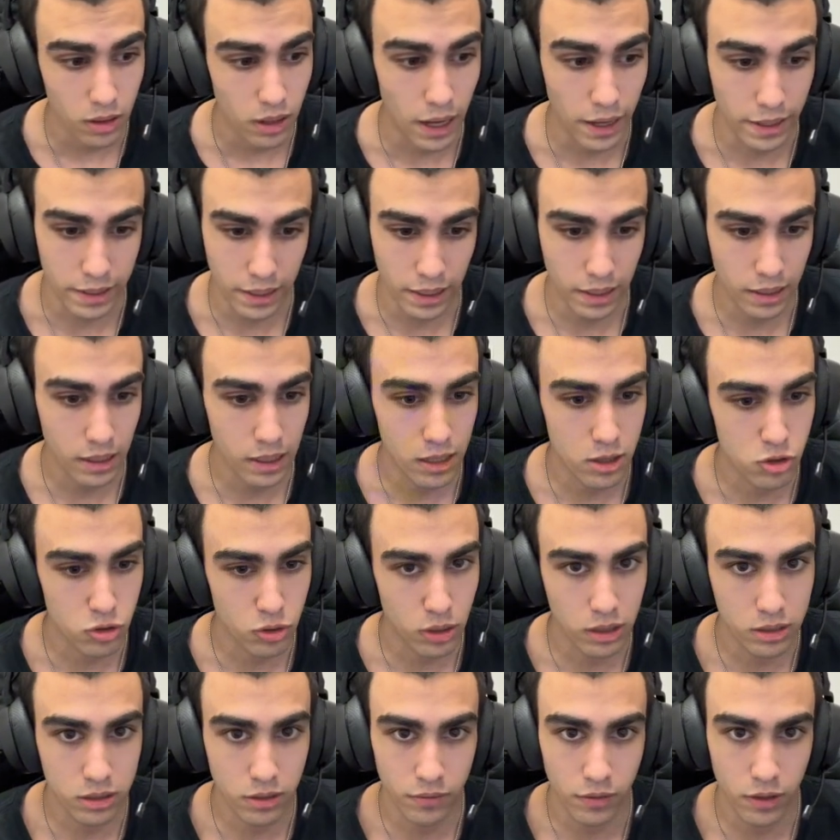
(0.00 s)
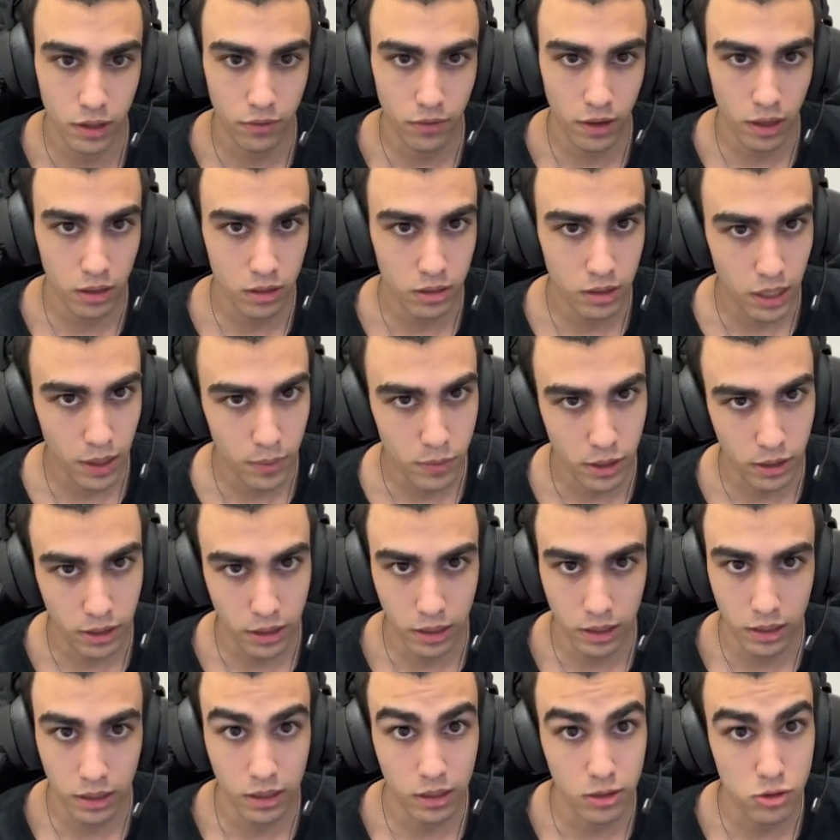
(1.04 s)
I can't get straight into fair value gaps. I
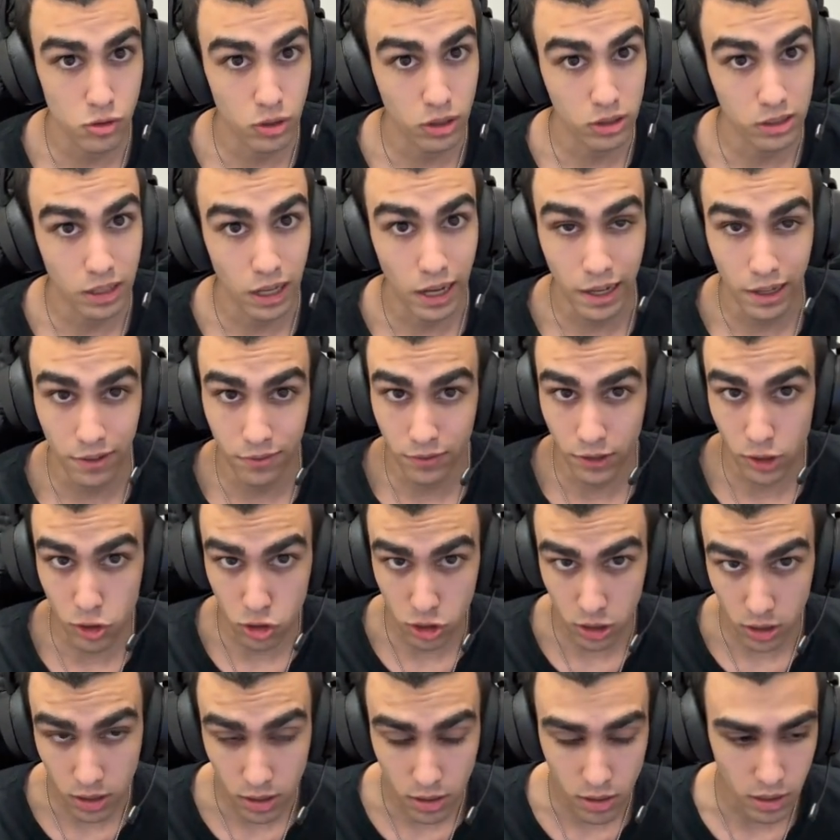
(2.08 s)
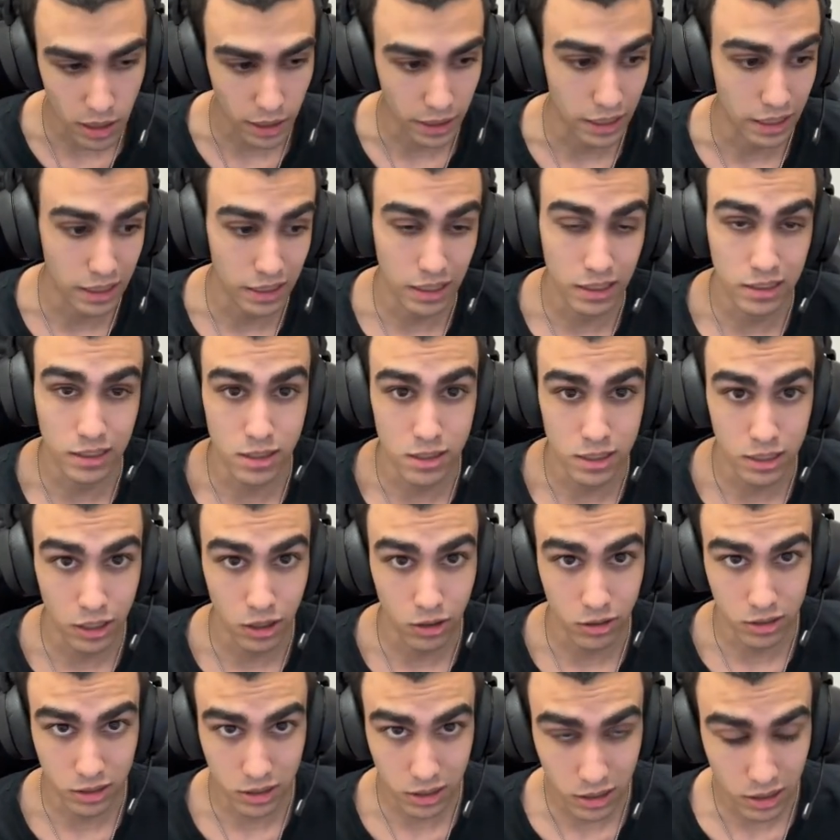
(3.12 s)
can't get straight into IFEGs. I can't get into
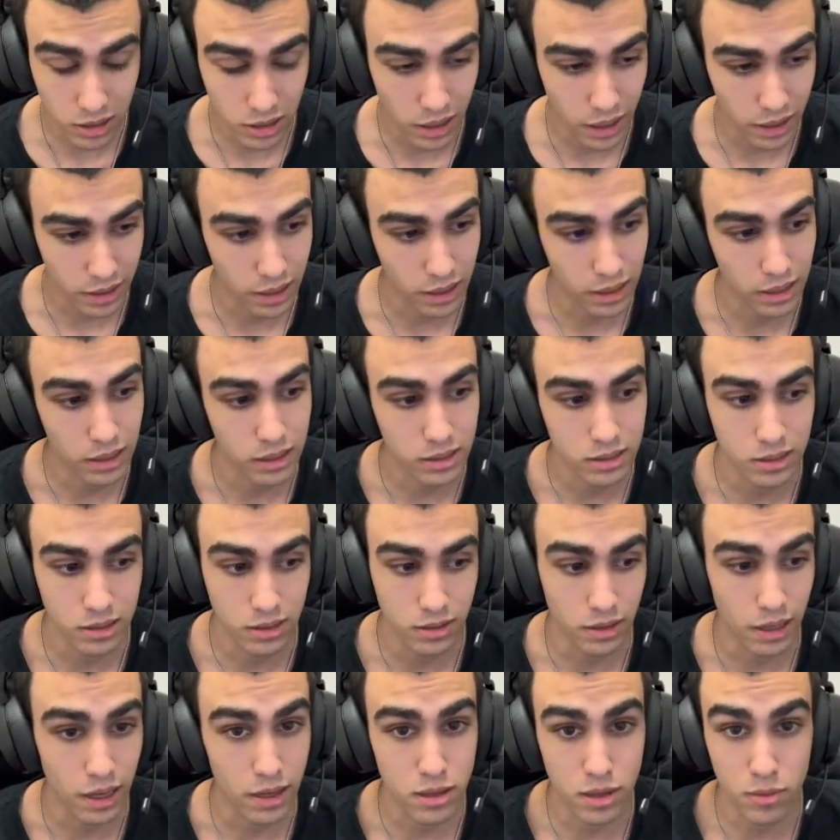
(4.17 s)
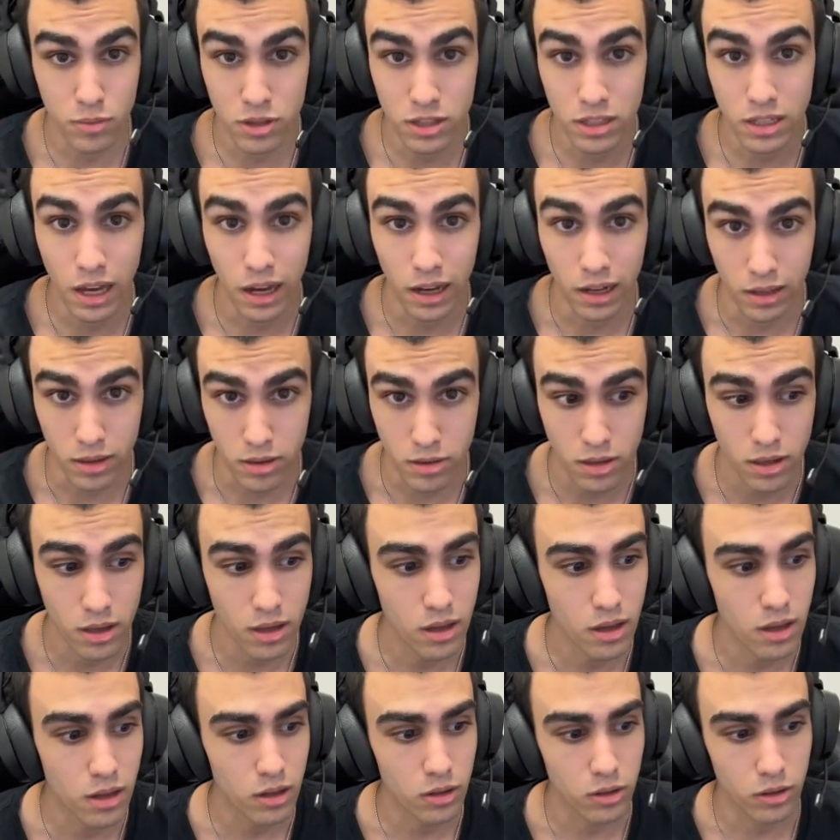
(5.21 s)
CRT. I can't get into SMCIs
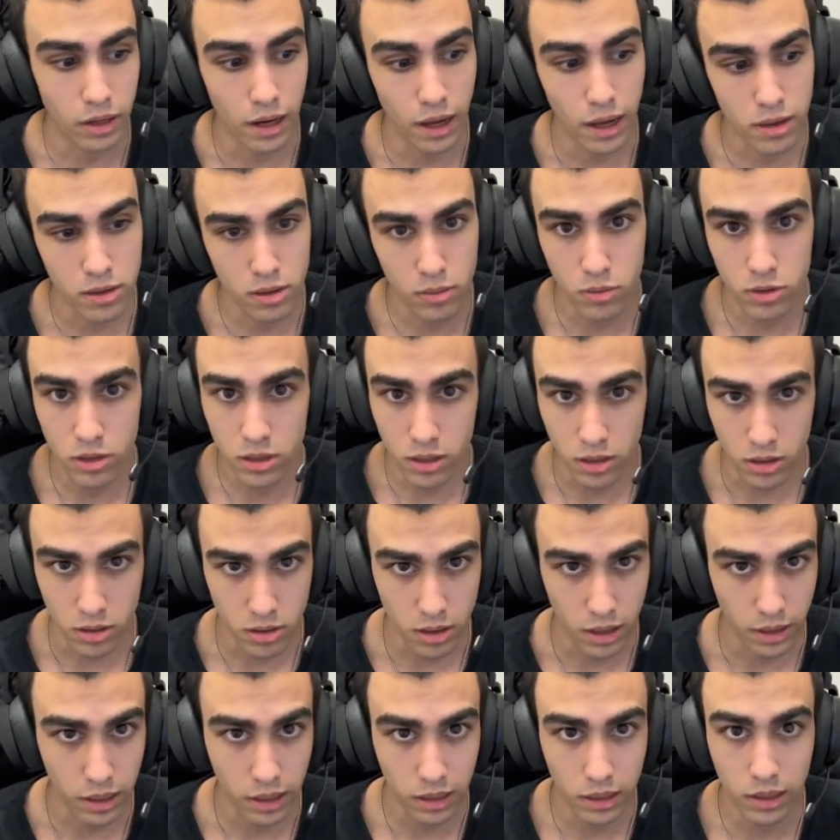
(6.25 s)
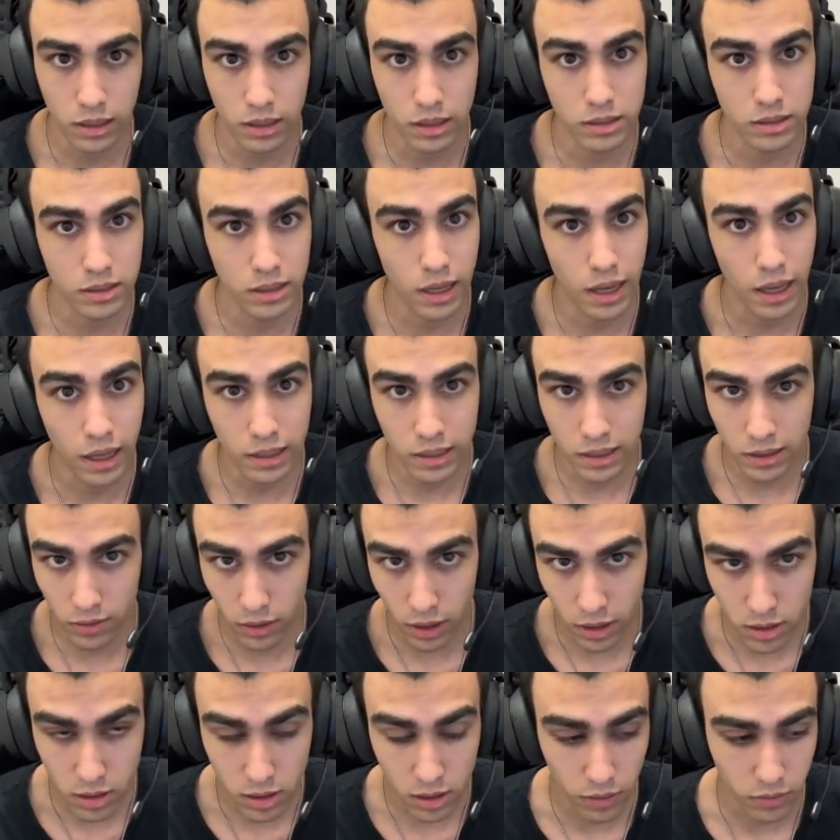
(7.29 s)
or SMCs. I can't get into any of
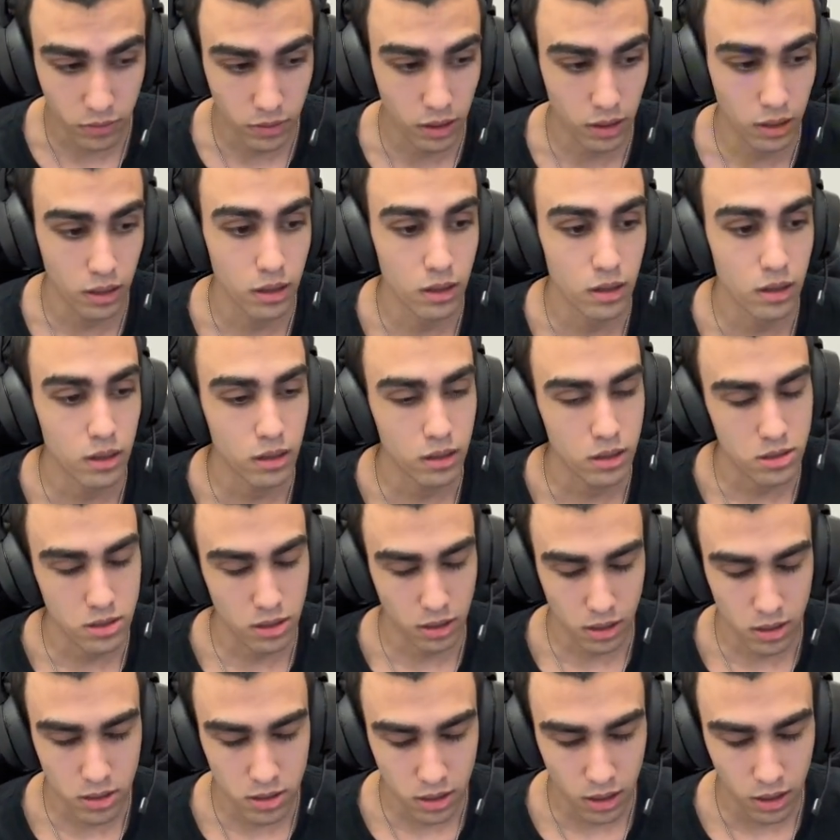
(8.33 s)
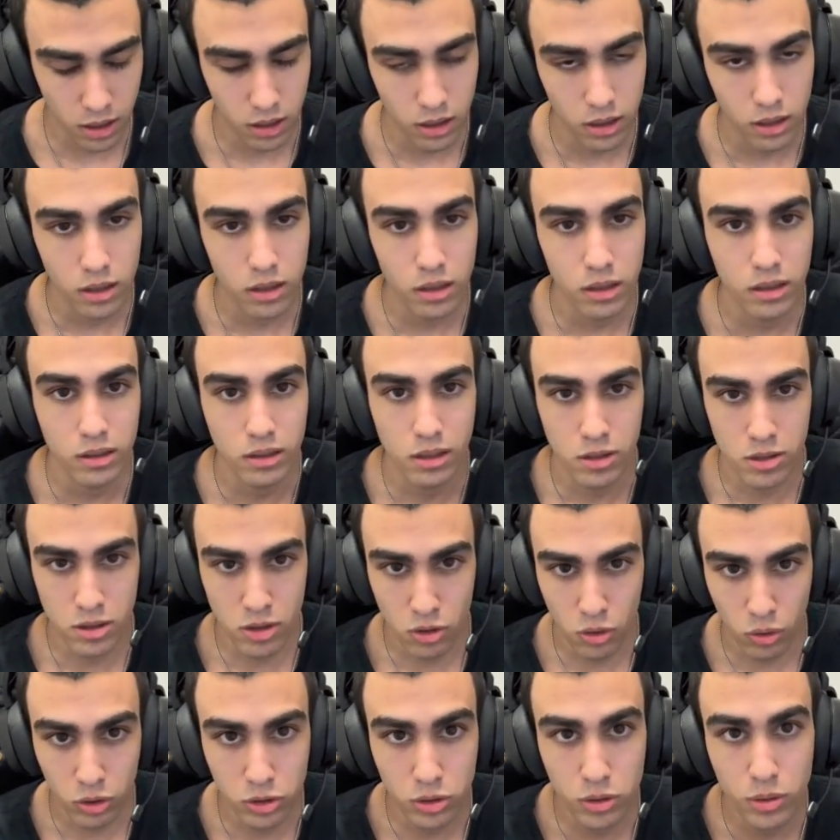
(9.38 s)
that stuff yet. Because like I said, this
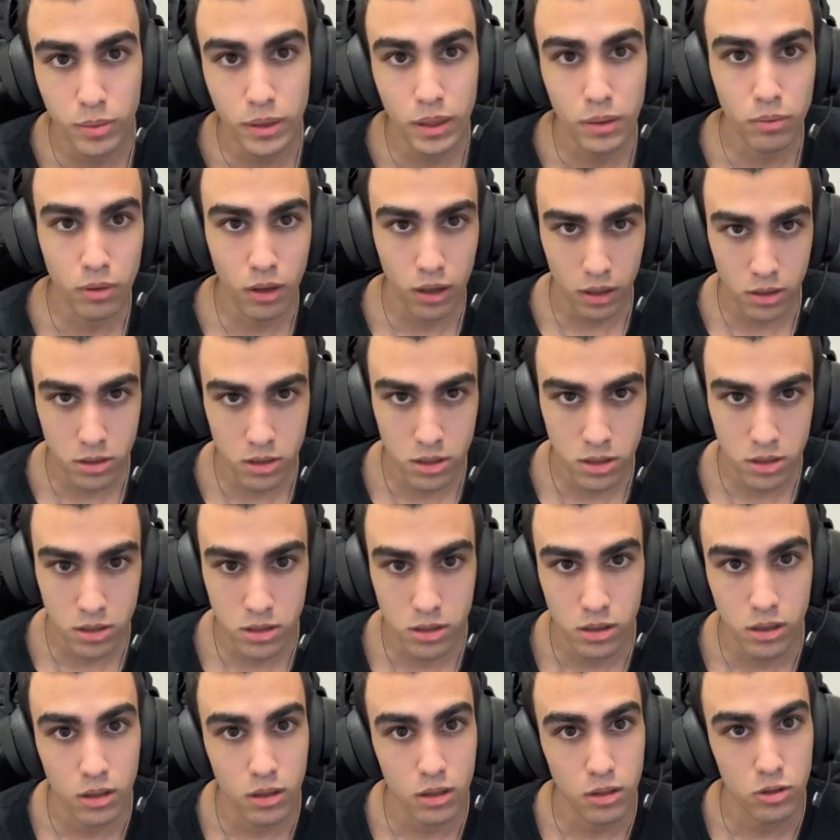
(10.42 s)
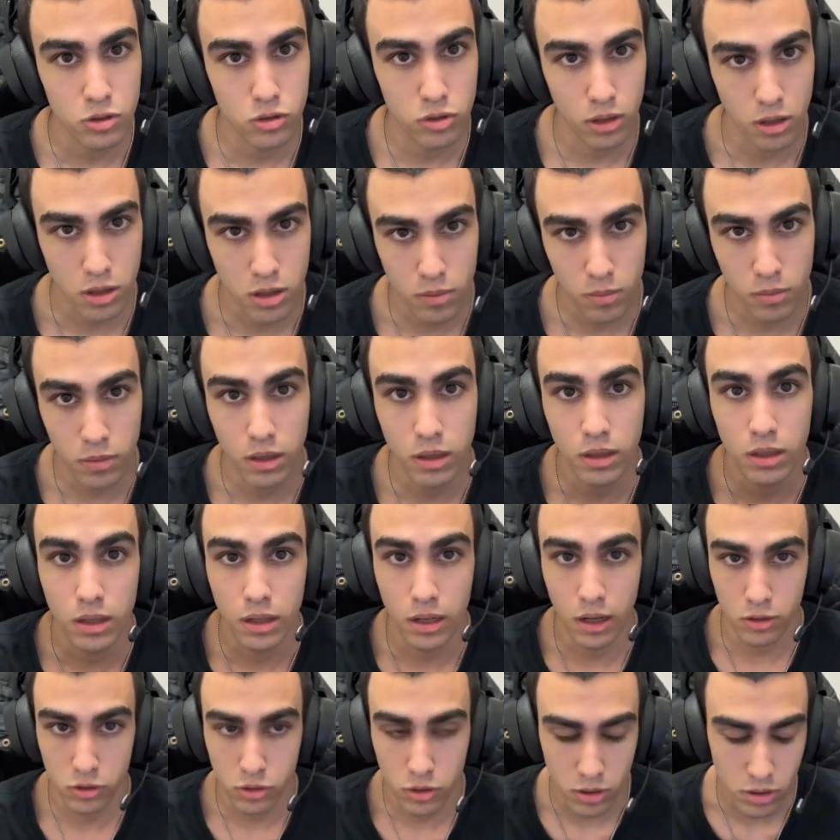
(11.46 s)
is going to be a process. Trust me,
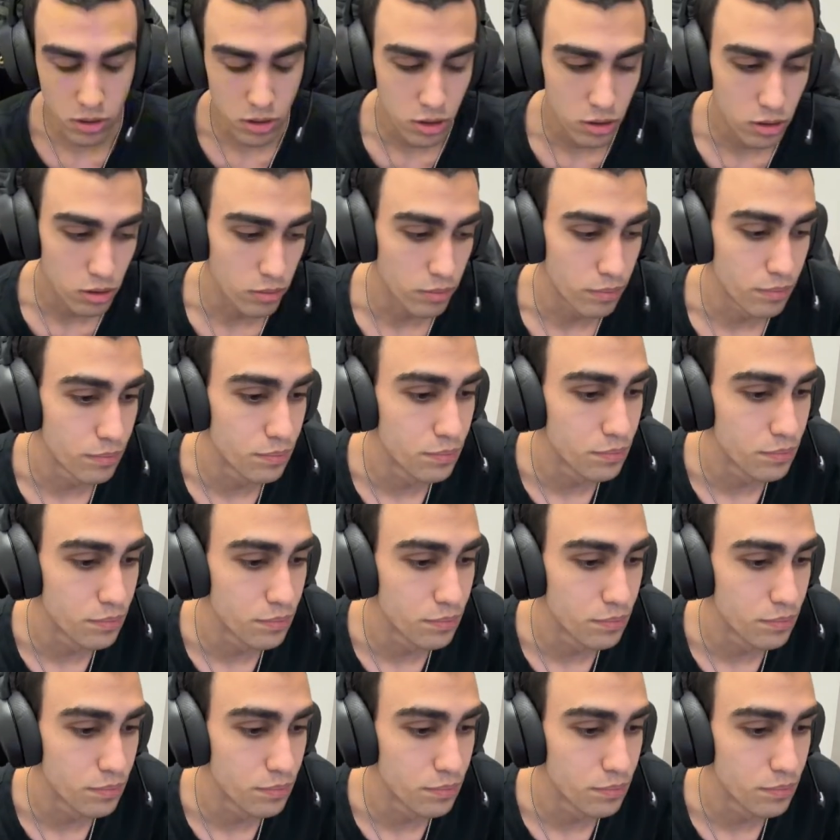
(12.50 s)
and I'll trust you.